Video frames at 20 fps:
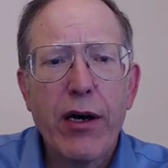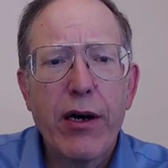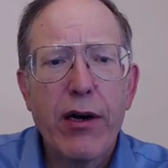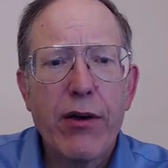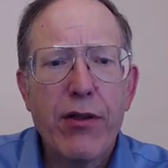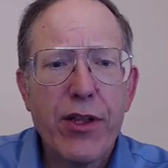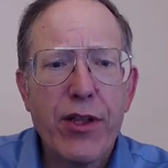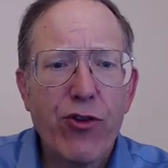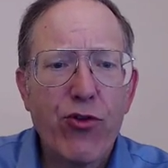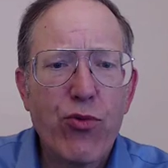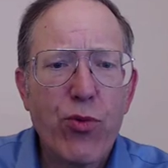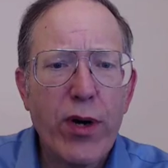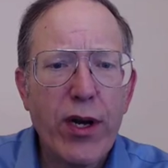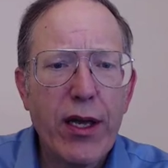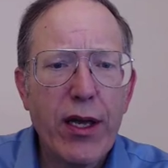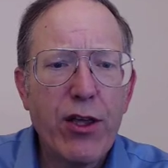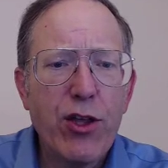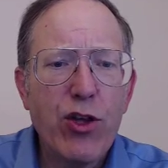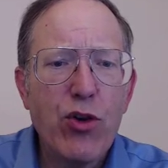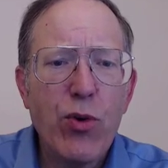this
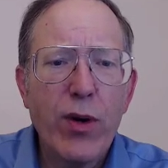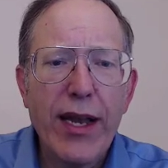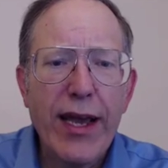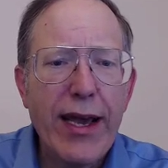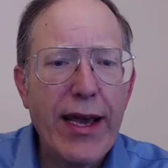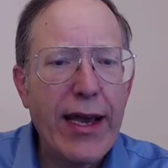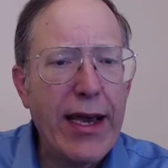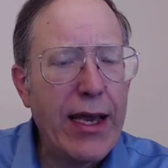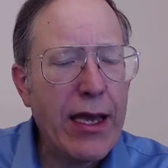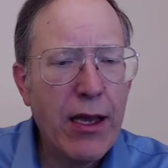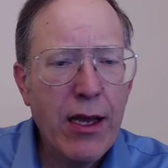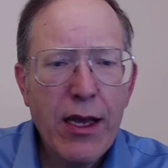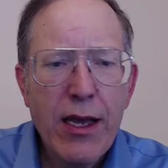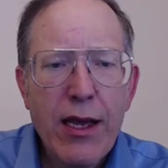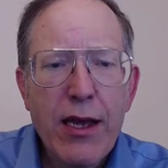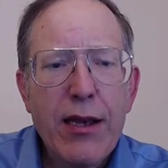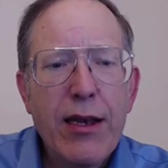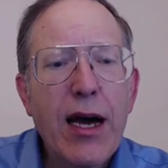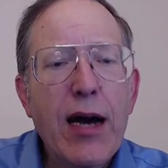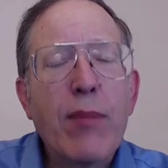way. Q&A,
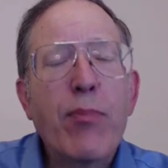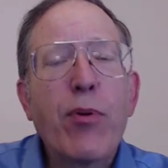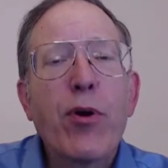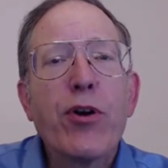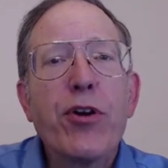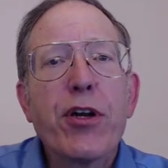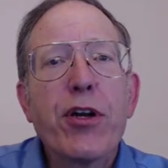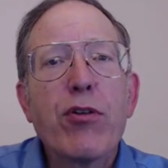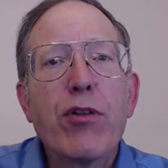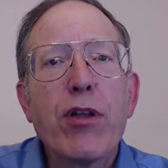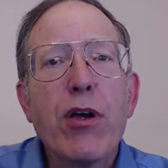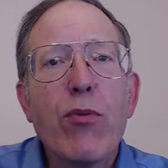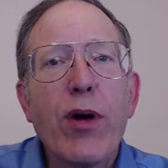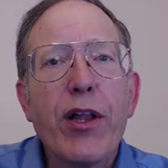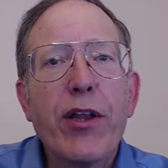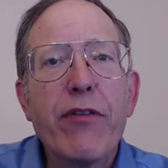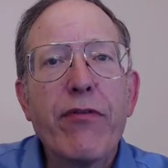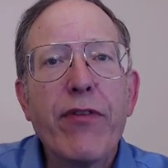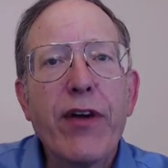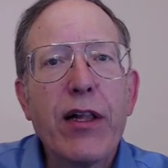not particularly well
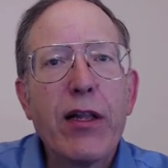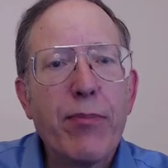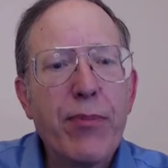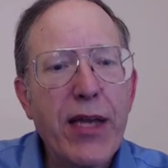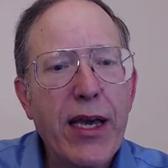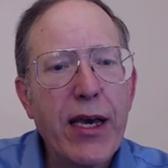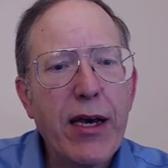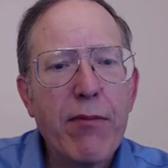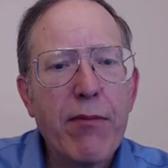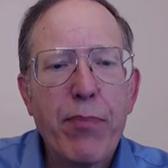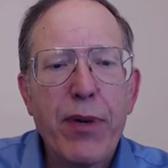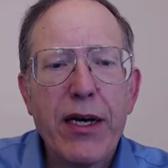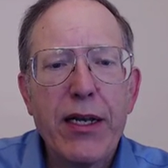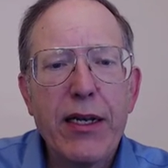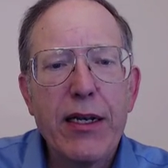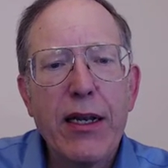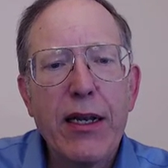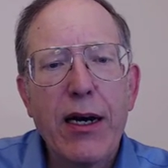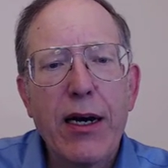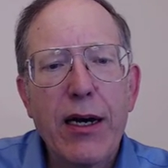developed yet,
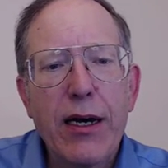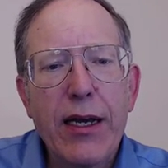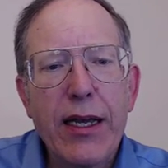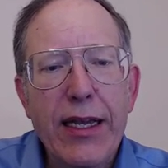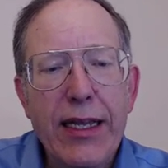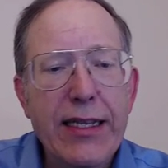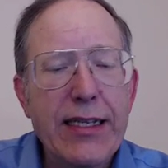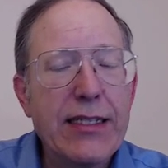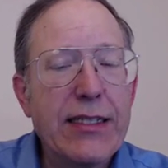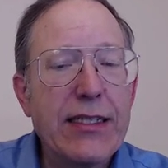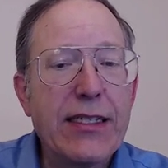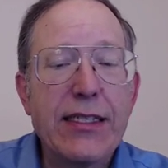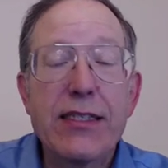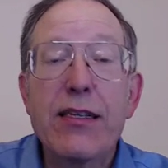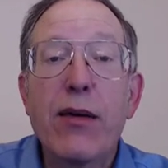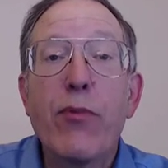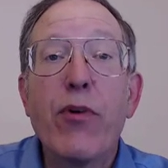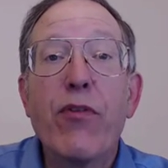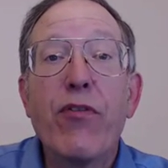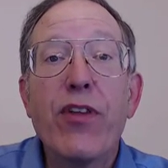but it is in
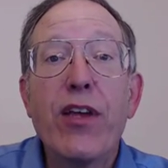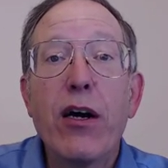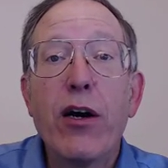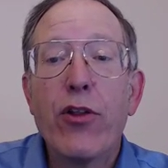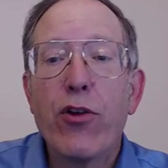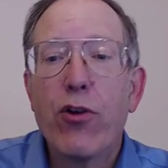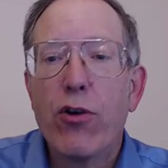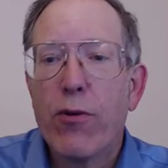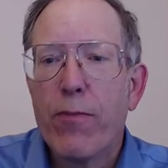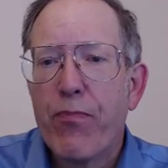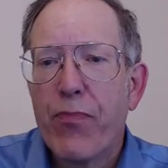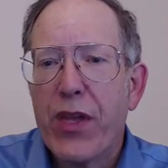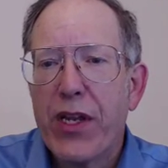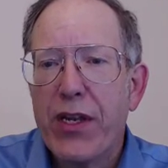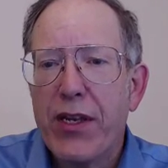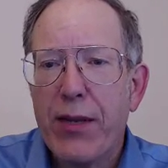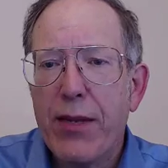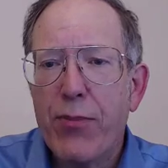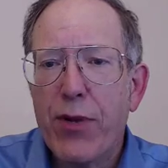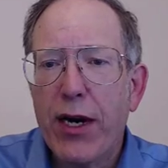some of the other
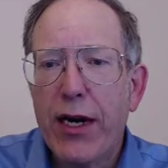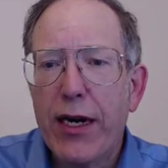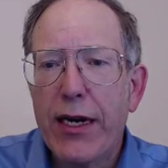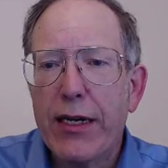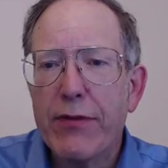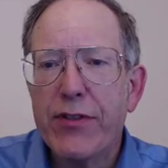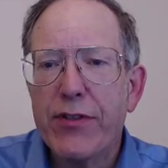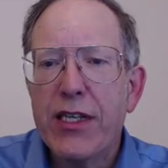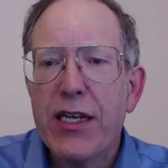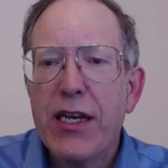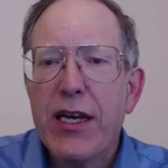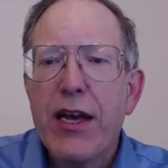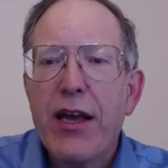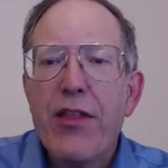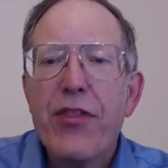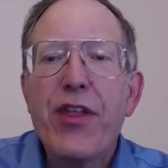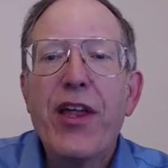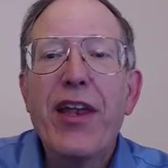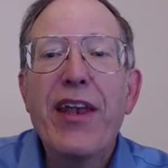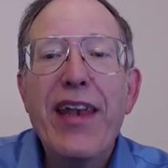deep dives.
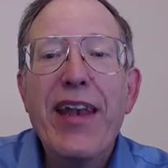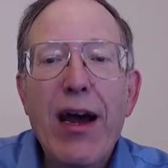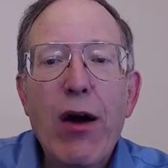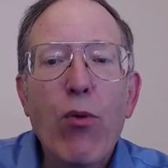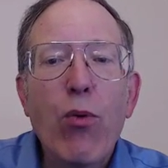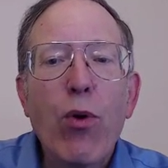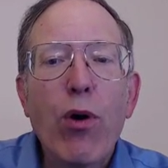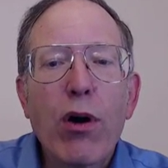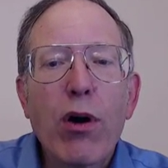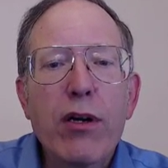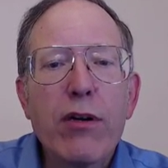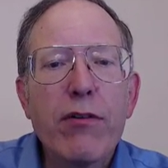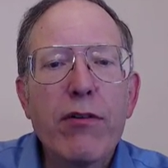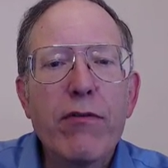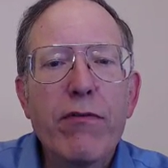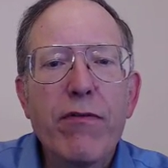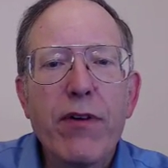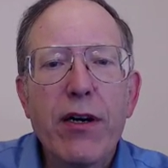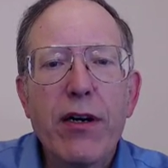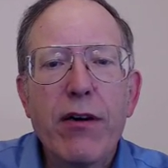The network
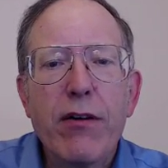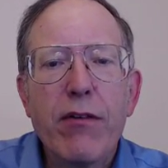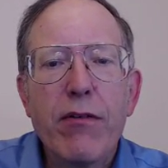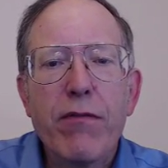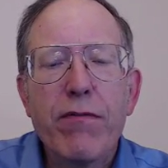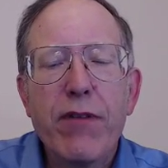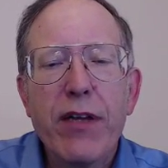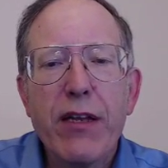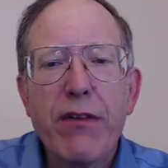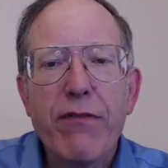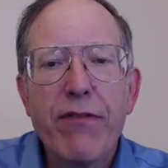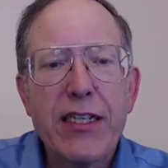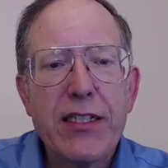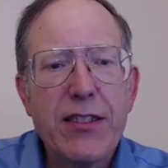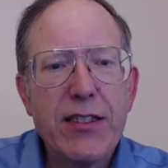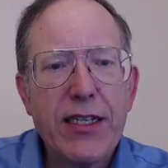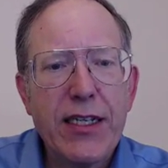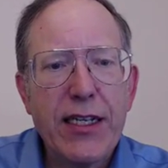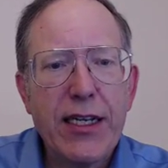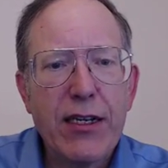of
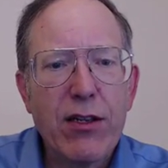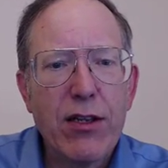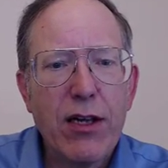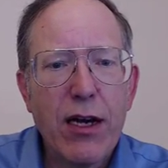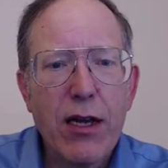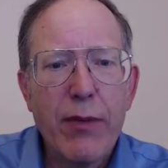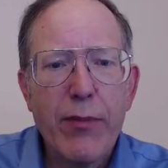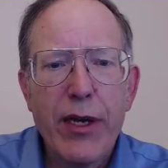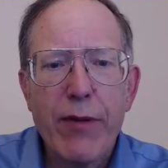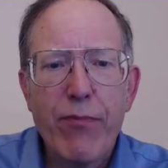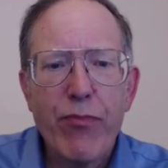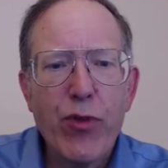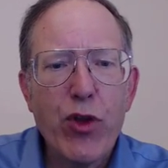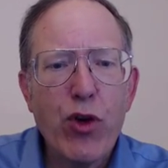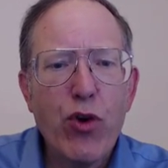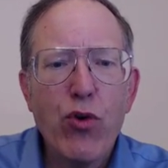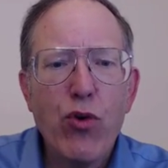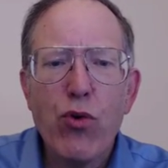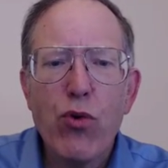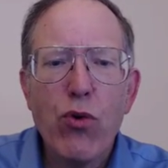investing in climate,
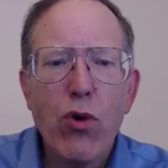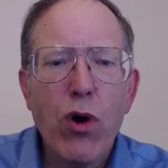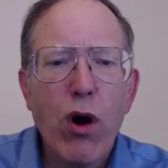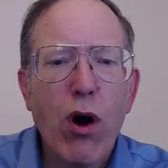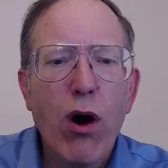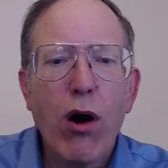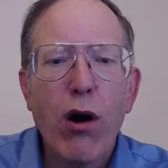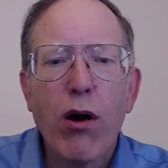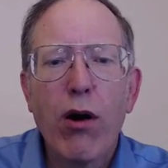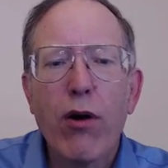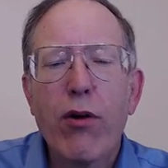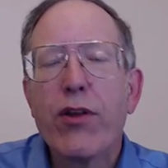who are